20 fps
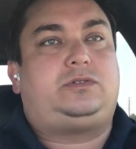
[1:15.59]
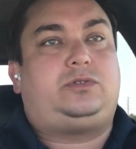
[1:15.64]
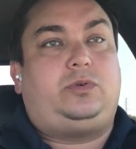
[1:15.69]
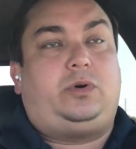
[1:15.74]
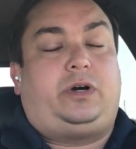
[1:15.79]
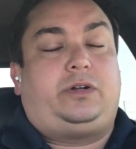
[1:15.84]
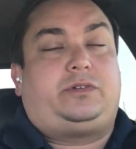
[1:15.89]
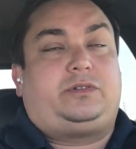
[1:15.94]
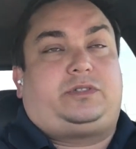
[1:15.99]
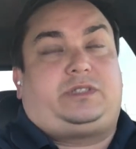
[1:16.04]
to
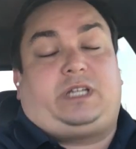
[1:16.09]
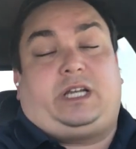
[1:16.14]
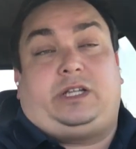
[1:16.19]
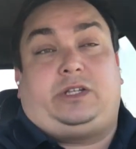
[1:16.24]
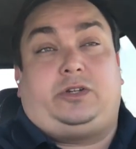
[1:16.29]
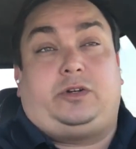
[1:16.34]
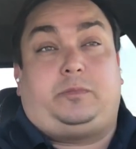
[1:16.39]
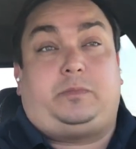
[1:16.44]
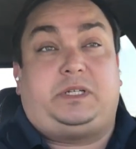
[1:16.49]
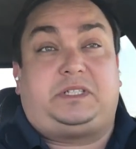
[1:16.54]
understand
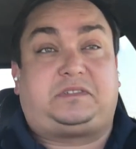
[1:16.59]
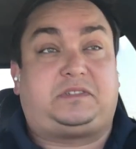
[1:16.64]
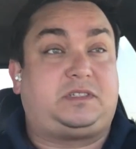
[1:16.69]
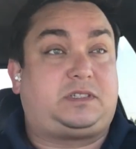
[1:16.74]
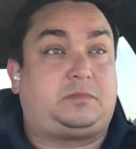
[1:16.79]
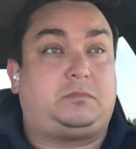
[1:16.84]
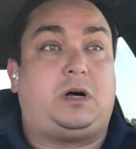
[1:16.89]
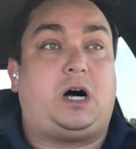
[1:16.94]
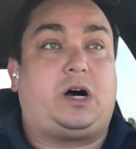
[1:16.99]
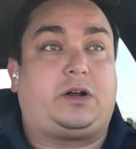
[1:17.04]
your
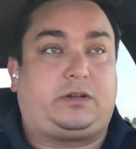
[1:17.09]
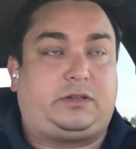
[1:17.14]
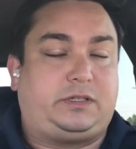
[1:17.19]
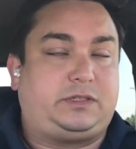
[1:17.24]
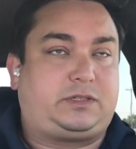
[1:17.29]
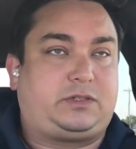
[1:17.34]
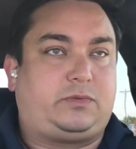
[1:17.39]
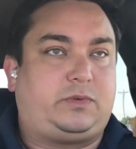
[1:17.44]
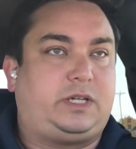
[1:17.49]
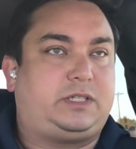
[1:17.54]
business model
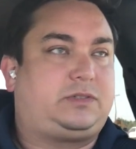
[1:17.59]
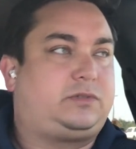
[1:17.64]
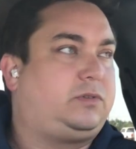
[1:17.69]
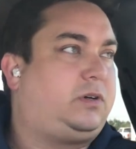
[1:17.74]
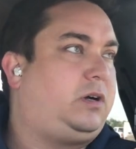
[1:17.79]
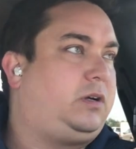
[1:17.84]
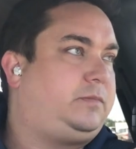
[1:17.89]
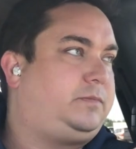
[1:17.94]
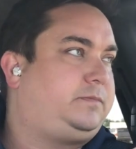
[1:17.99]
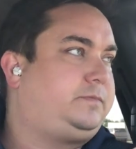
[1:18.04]
as a
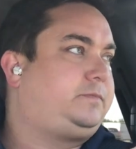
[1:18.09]
restaurant.